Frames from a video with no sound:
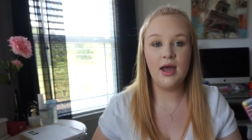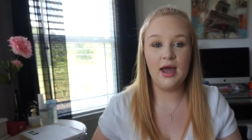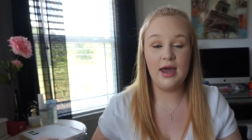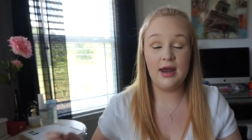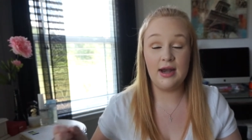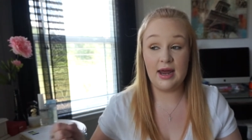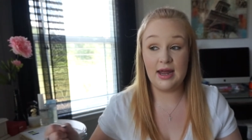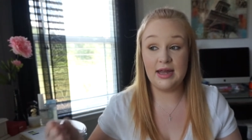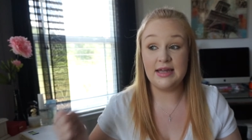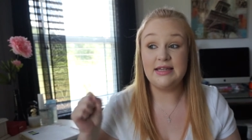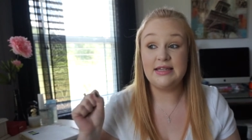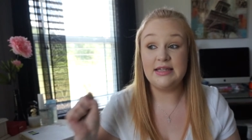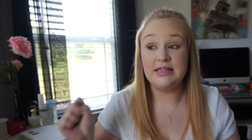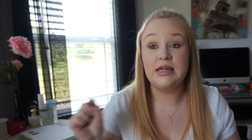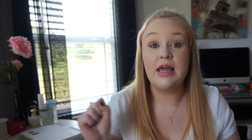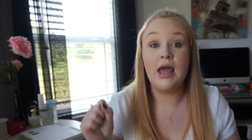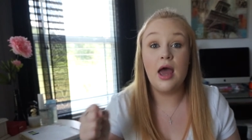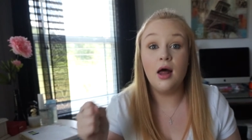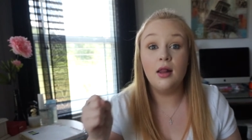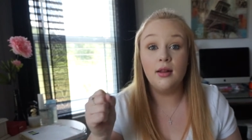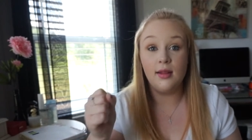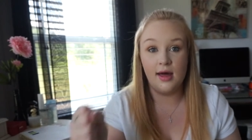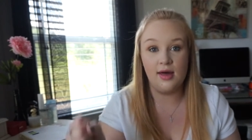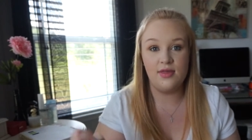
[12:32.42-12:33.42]
and I
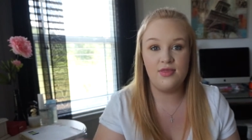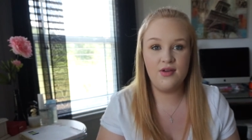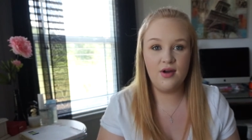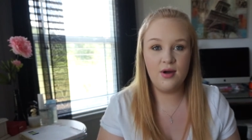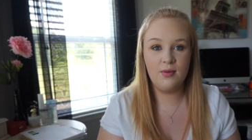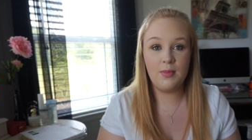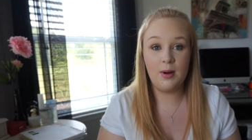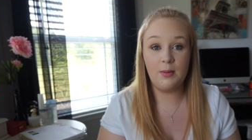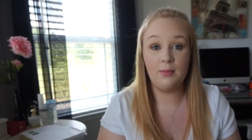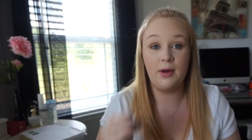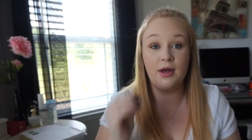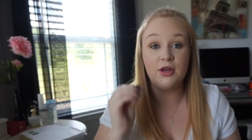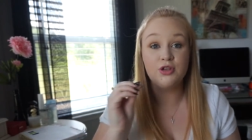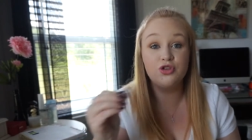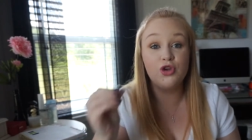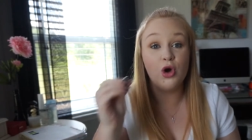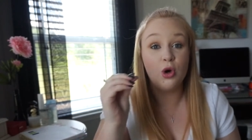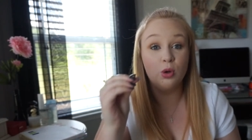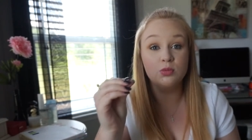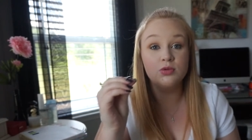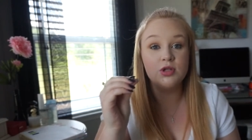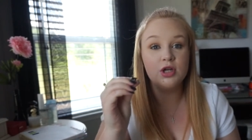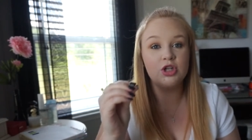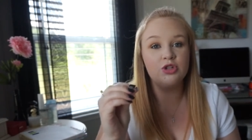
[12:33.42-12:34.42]
yell at them. I'm like,
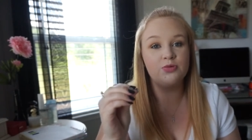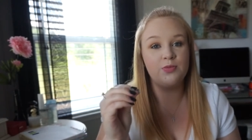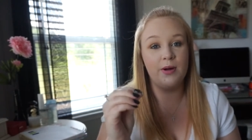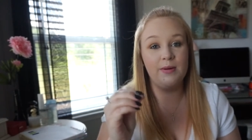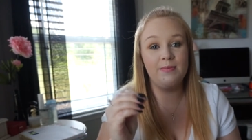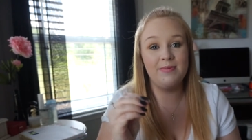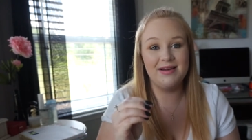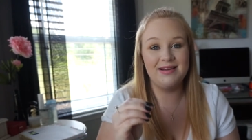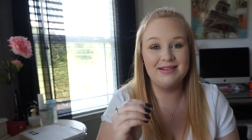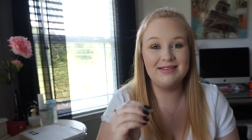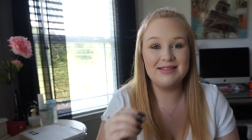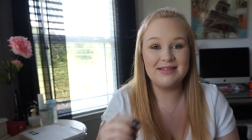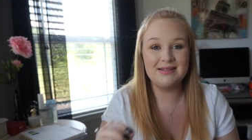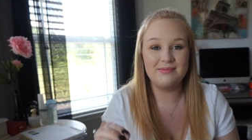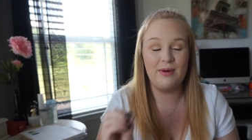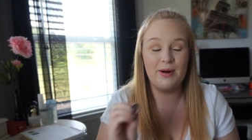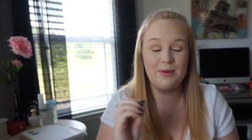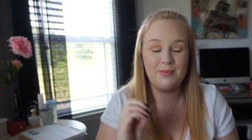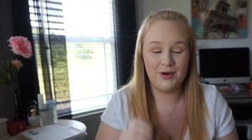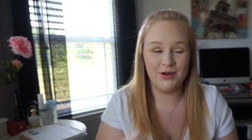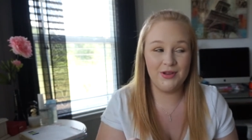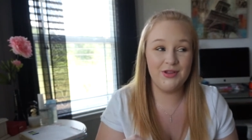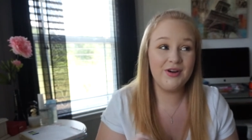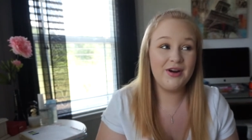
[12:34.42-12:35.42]
don't touch my pens. My
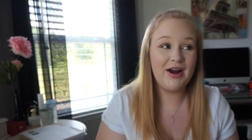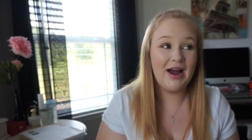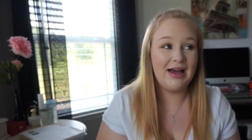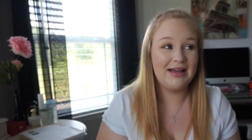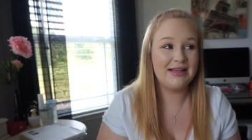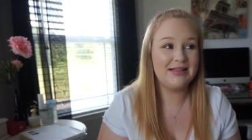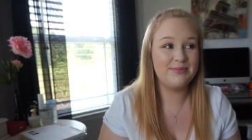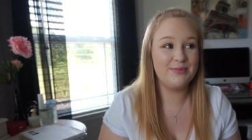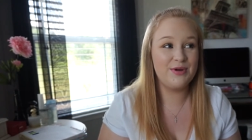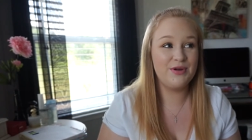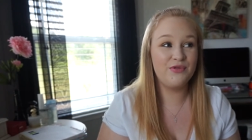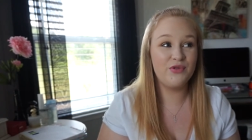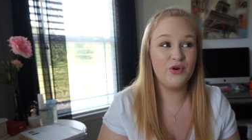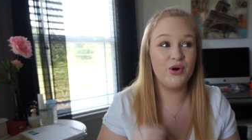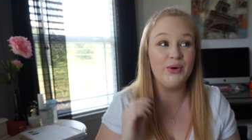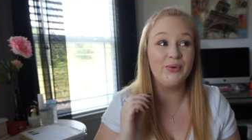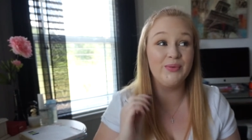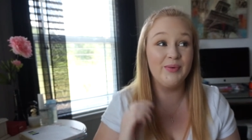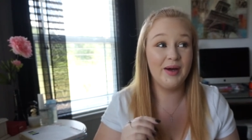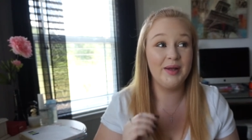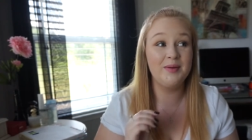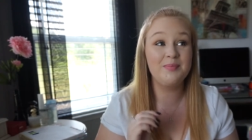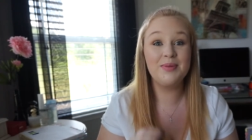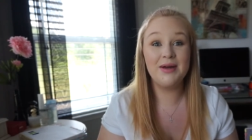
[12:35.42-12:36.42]
brother asked me for a
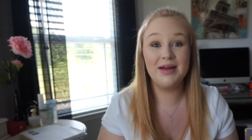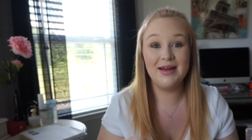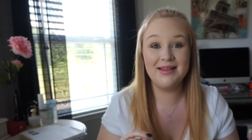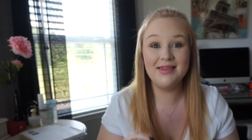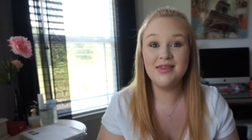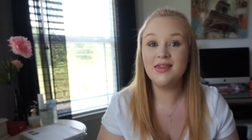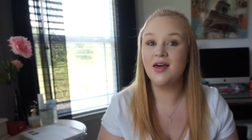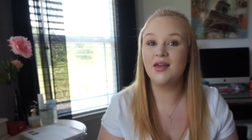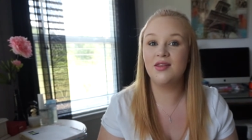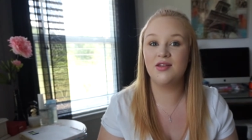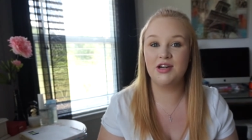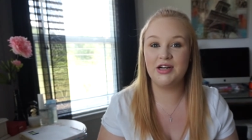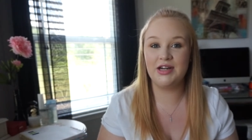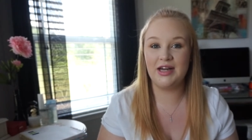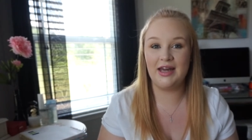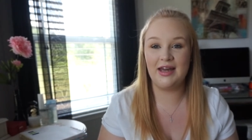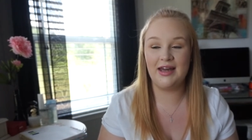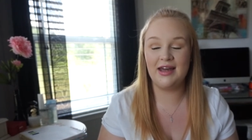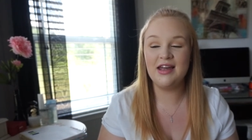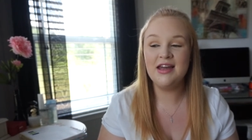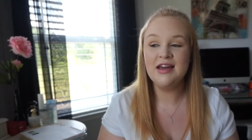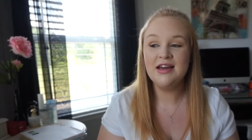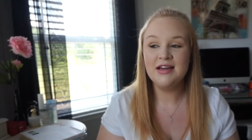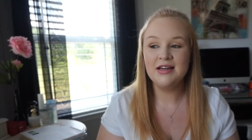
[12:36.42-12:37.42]
red pen the other
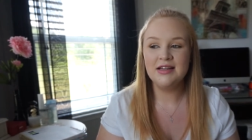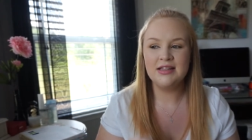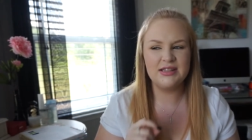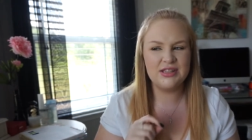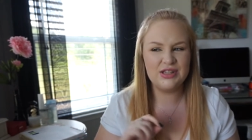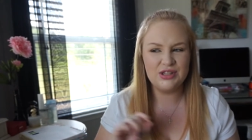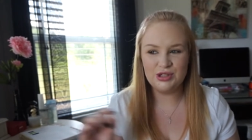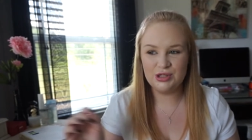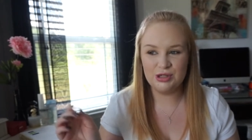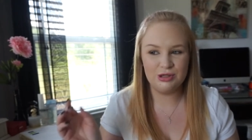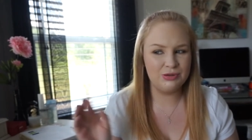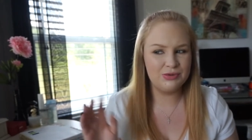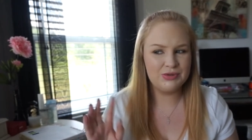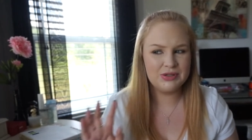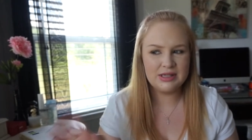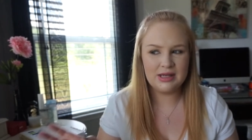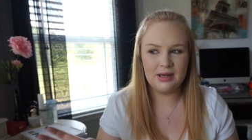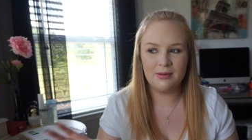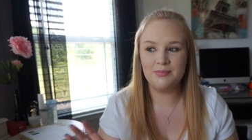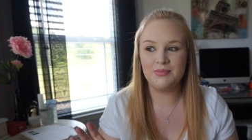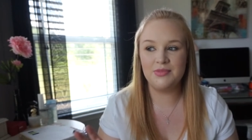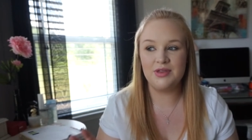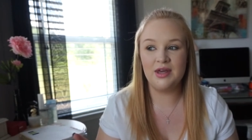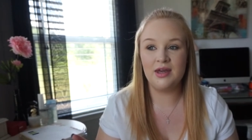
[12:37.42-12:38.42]
day to do
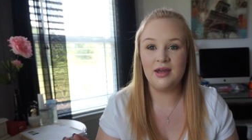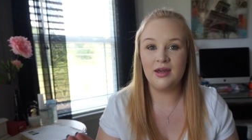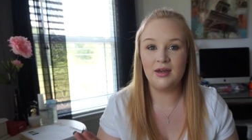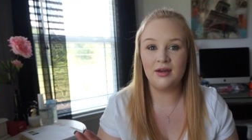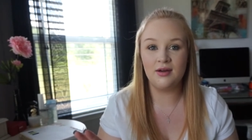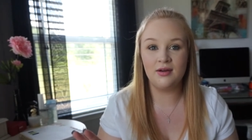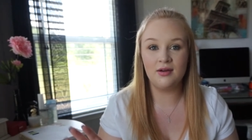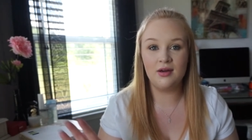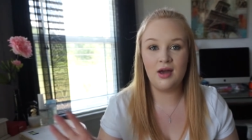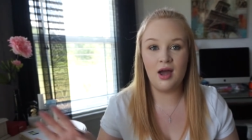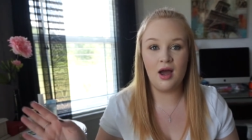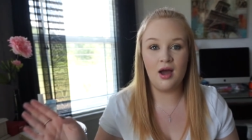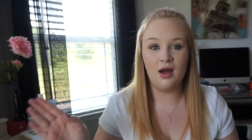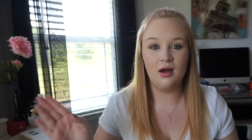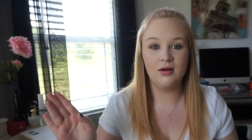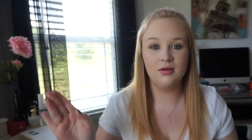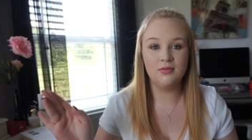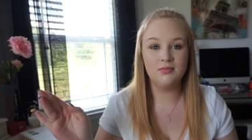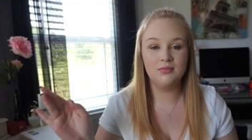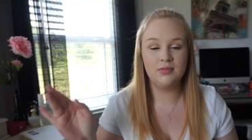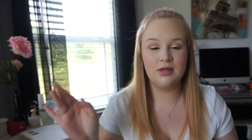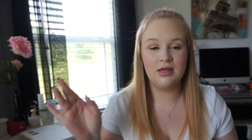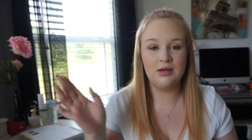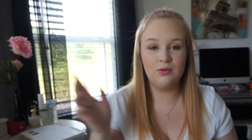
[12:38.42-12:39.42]
something.
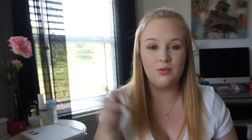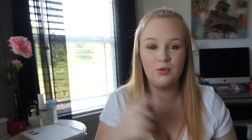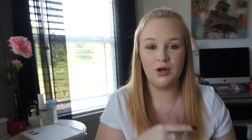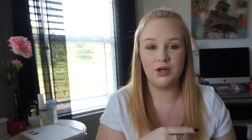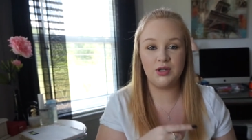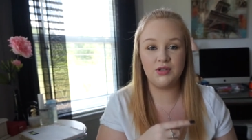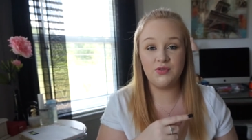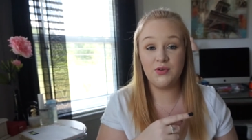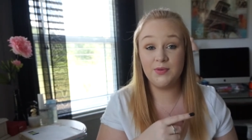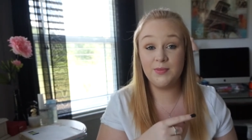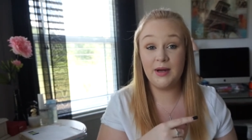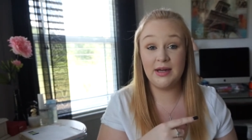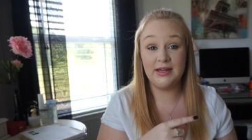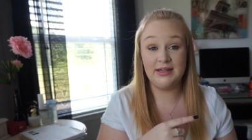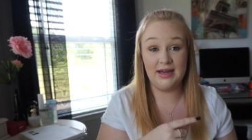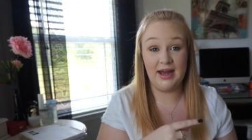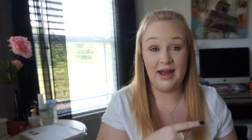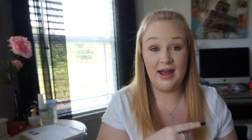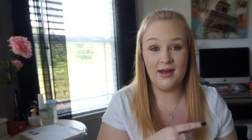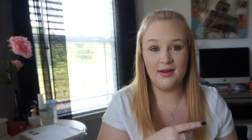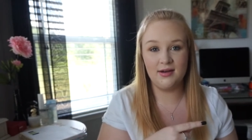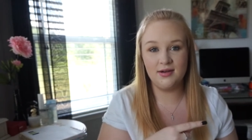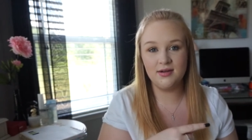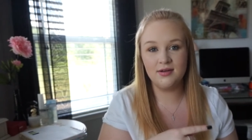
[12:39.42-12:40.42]
He works for my
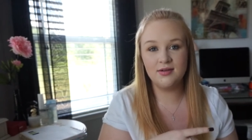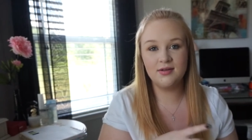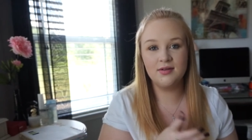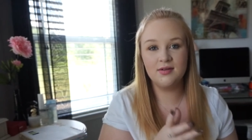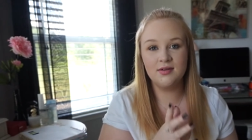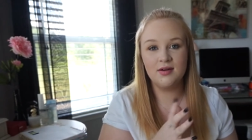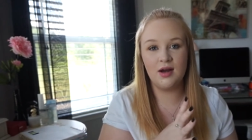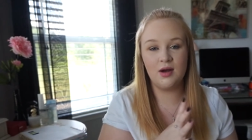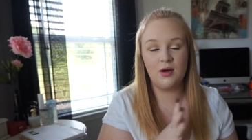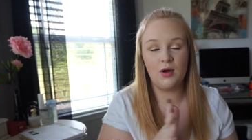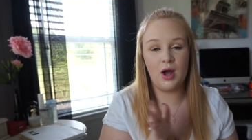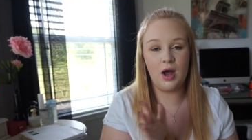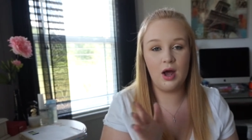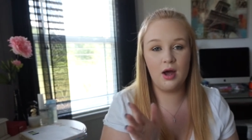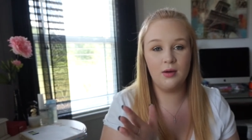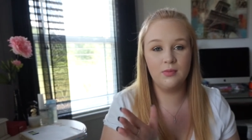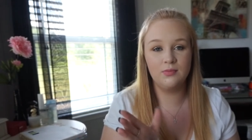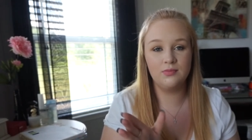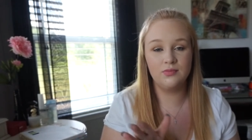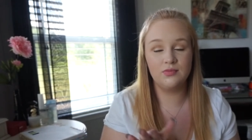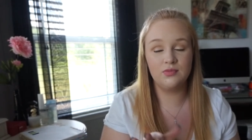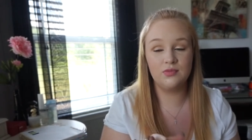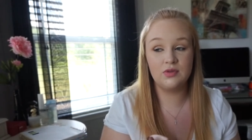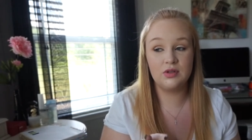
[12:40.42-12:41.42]
dad,
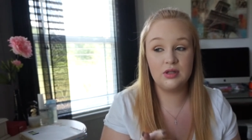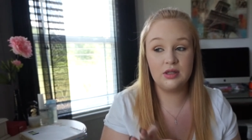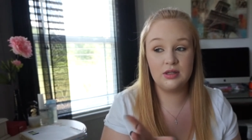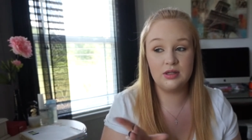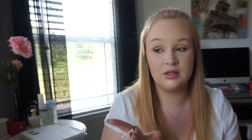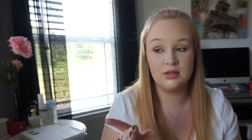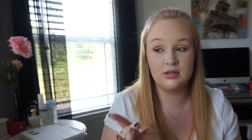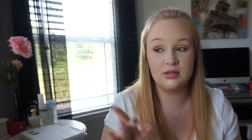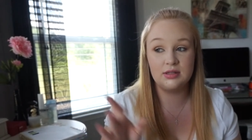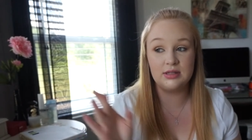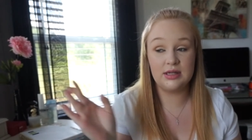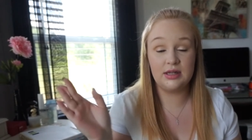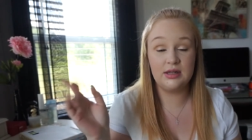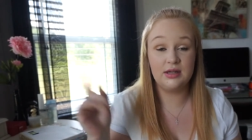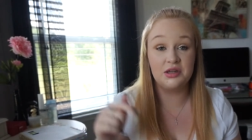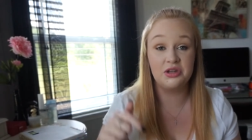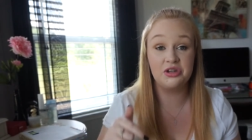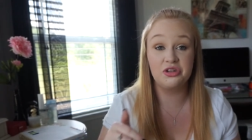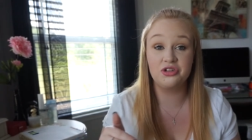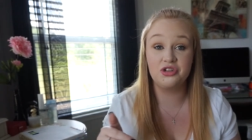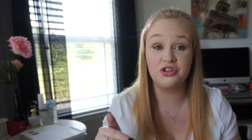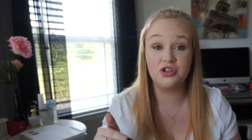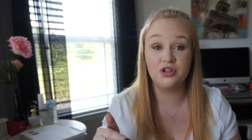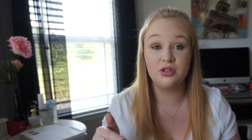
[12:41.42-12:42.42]
selling
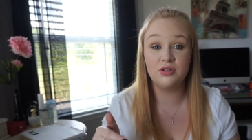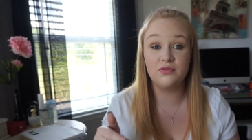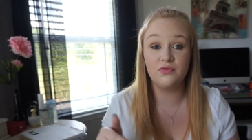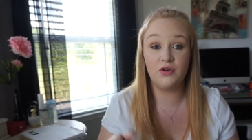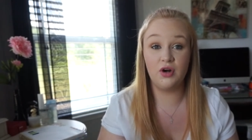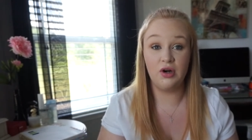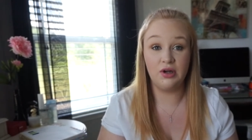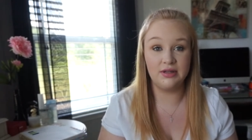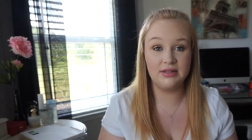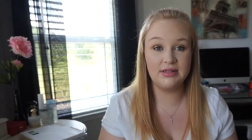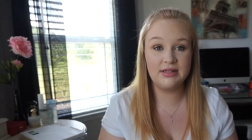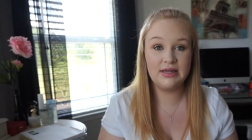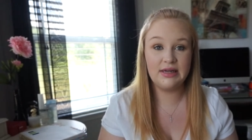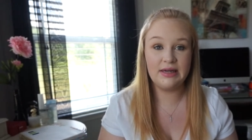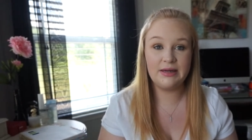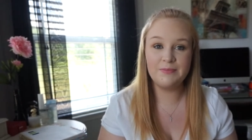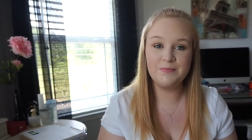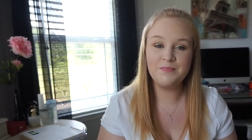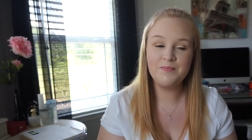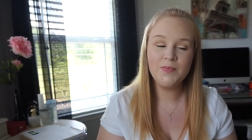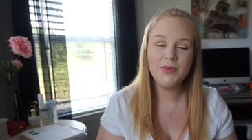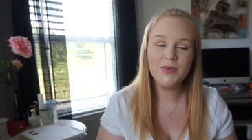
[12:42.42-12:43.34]
insurance for Allstate,